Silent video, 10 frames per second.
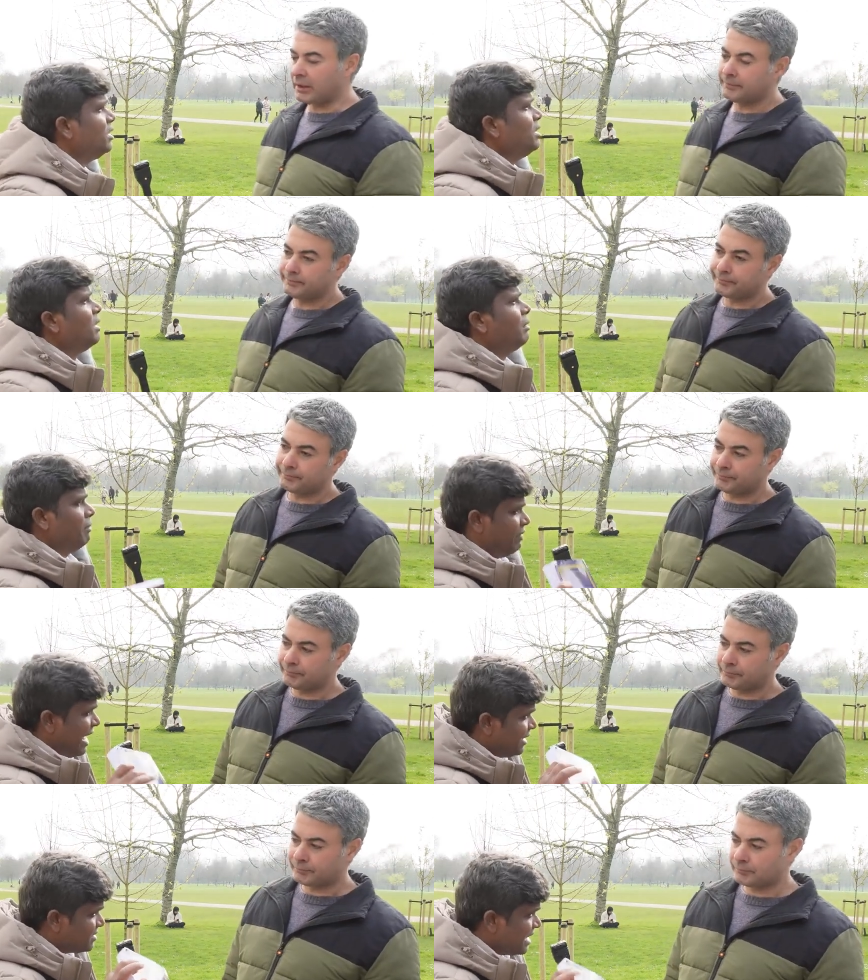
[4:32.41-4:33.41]
Speaker 1: yeah. And
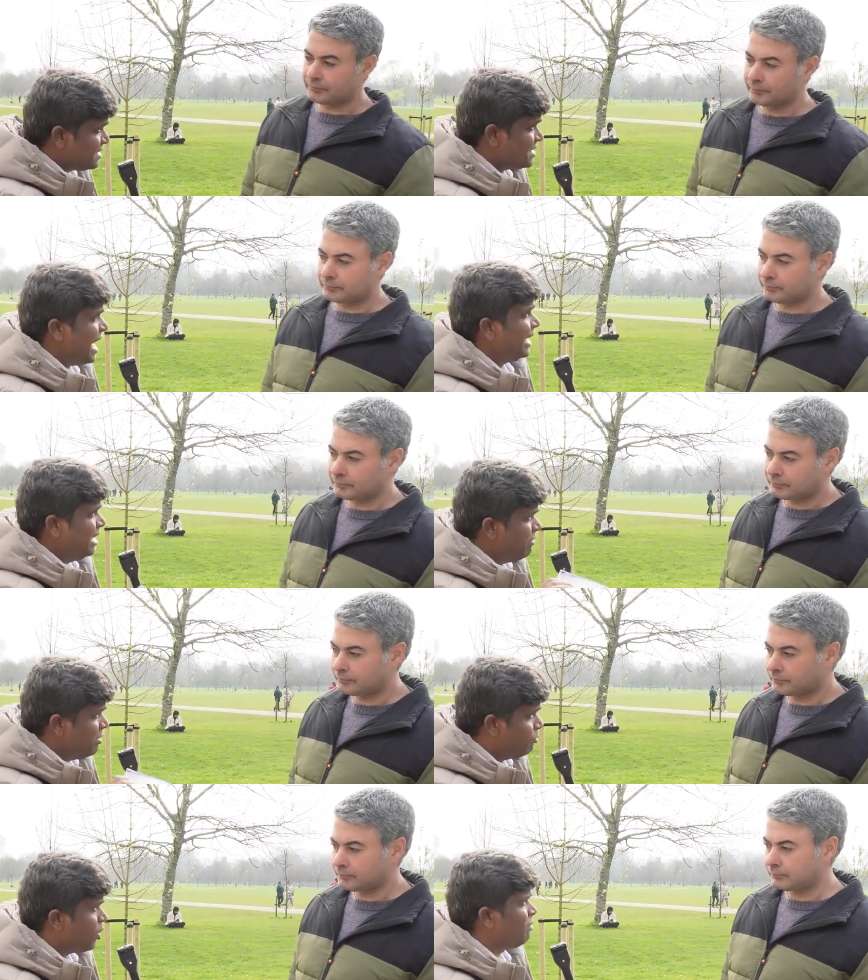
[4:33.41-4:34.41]
that is exactly
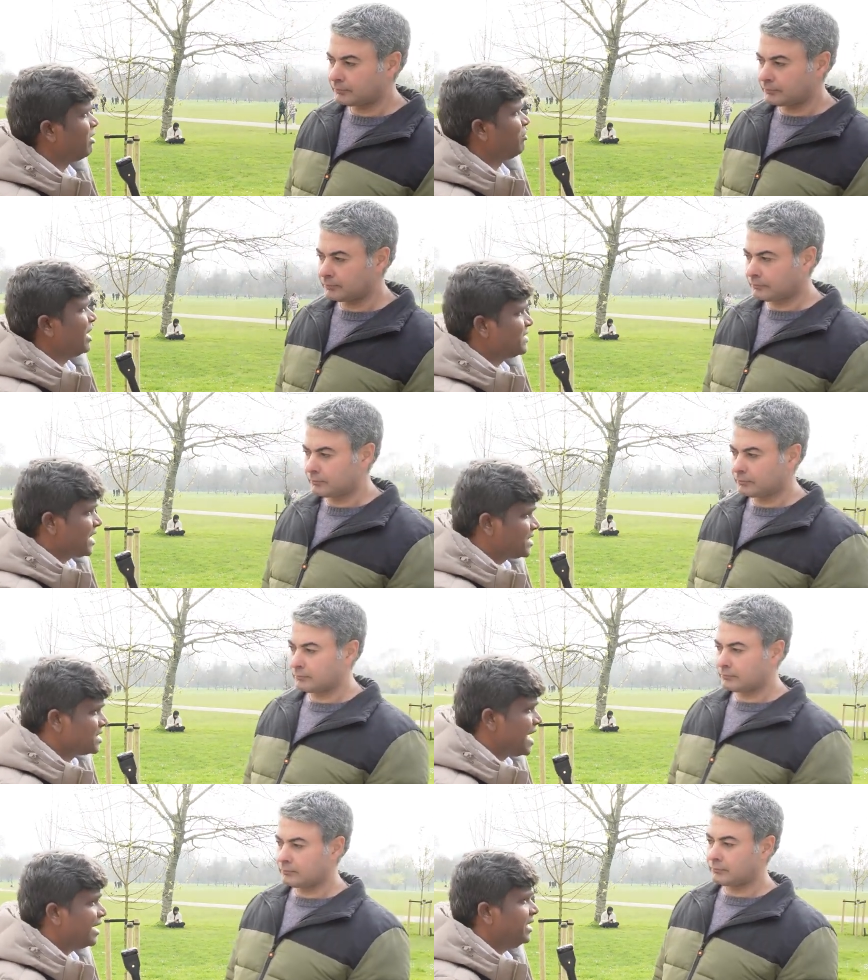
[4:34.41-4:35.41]
my problem. That's
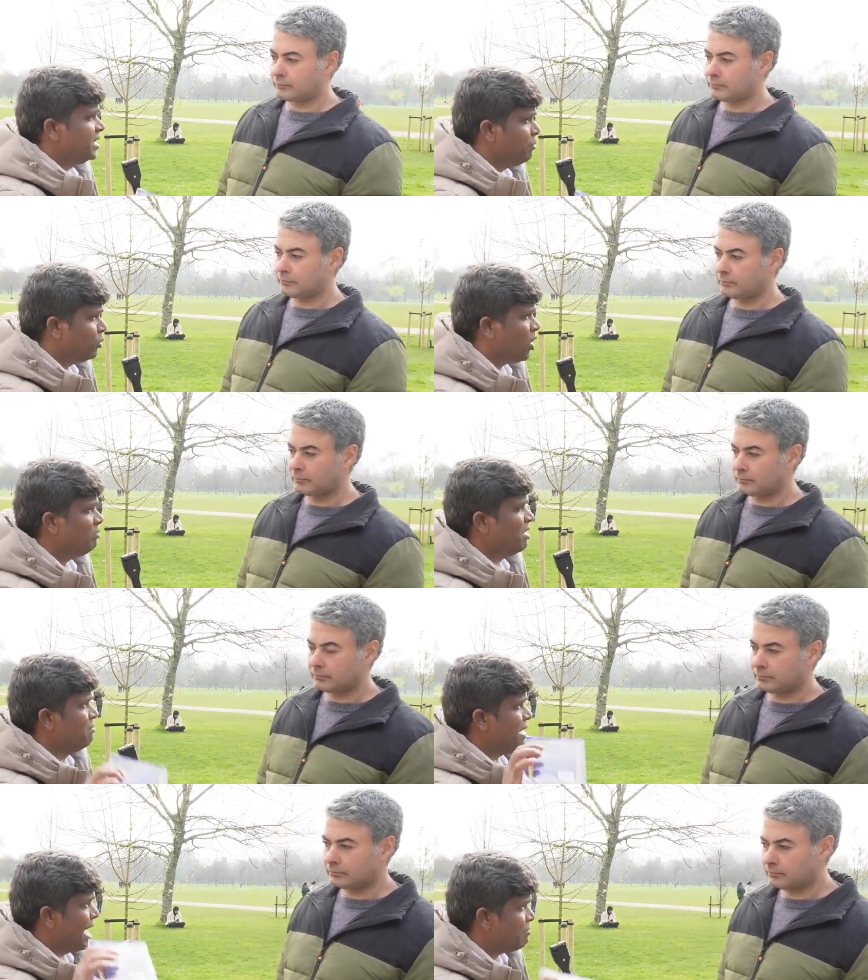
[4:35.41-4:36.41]
exactly the
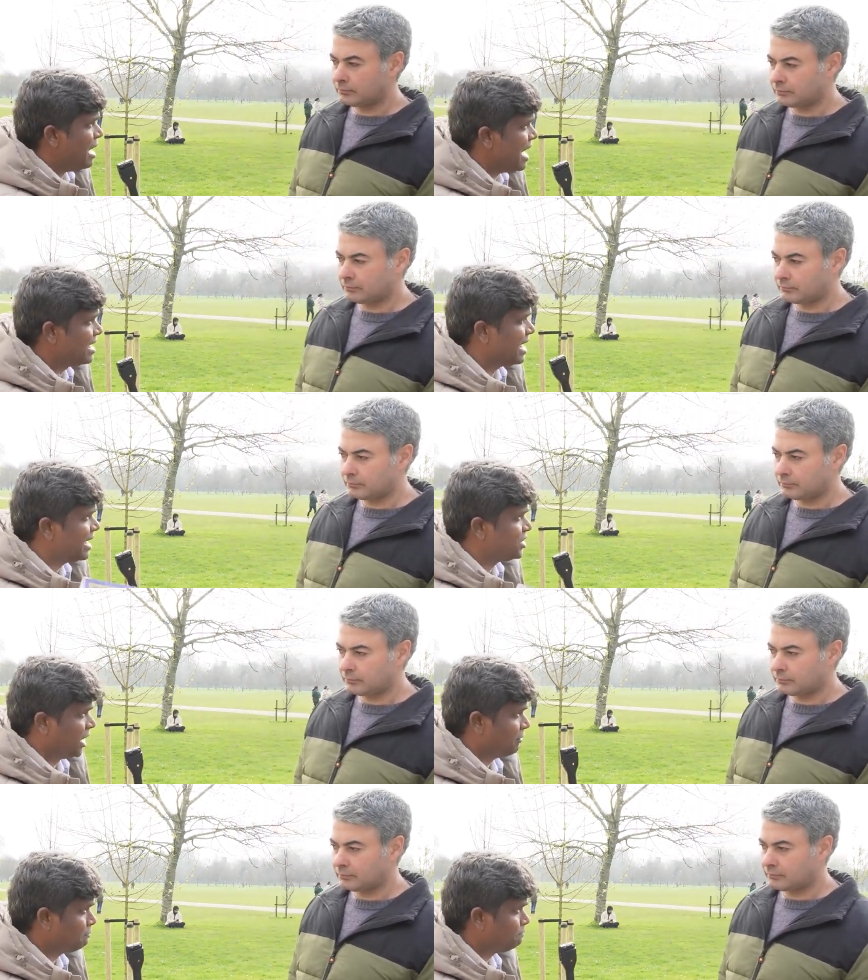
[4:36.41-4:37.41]
problem I'm
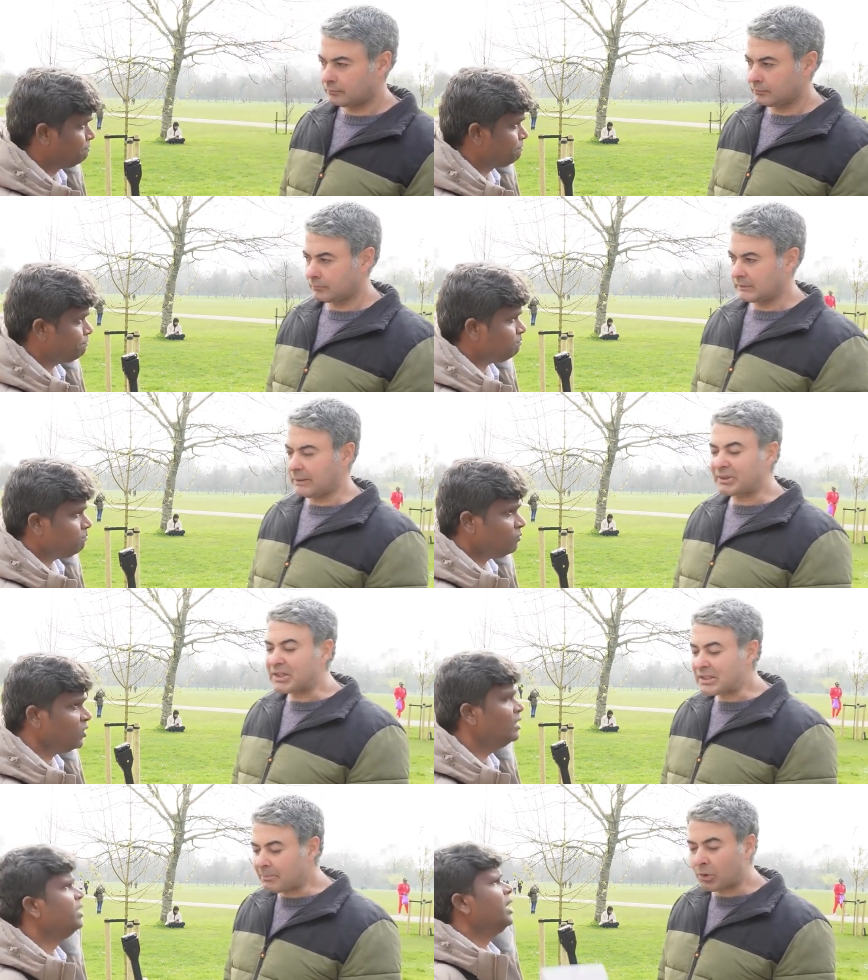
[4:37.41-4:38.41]
highlighting.
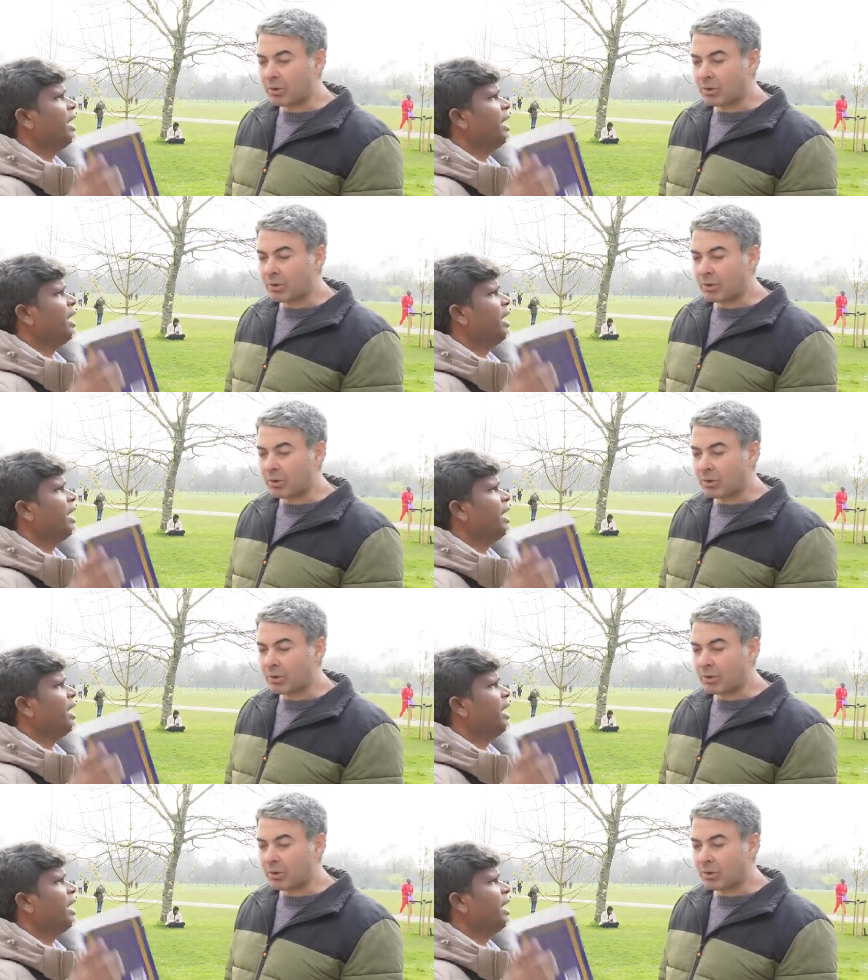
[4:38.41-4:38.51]
Speaker 2: the